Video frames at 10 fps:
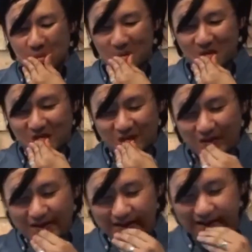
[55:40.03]
So
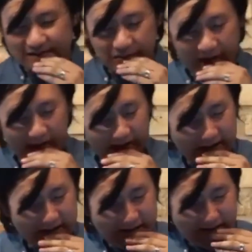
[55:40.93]
let's pray.
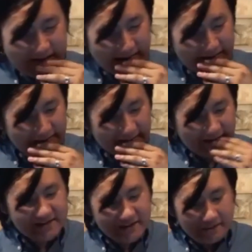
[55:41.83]

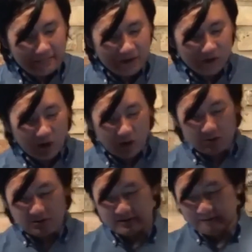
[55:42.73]
Let's
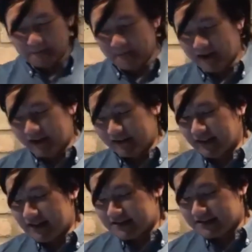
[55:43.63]
close. And
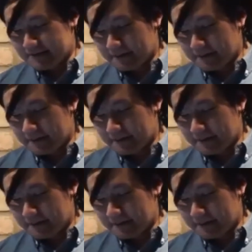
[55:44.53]
let's